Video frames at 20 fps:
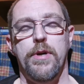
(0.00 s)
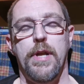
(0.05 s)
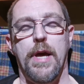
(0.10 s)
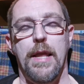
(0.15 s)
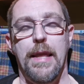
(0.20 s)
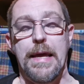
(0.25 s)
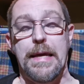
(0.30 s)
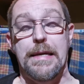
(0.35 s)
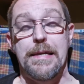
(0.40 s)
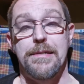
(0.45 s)
And
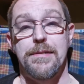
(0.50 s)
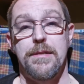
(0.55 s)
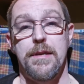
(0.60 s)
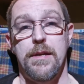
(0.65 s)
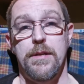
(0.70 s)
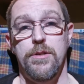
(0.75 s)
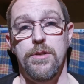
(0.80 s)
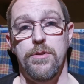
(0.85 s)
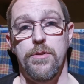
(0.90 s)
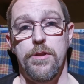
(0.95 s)
like I
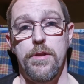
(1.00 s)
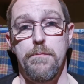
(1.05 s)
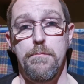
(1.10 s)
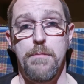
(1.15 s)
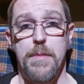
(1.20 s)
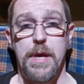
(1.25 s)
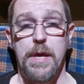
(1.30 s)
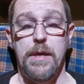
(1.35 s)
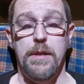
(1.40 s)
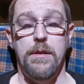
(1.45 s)
said, you know, the
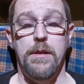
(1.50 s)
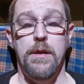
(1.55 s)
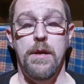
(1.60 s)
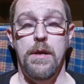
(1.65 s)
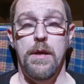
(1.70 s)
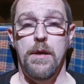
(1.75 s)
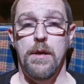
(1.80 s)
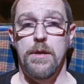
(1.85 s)
main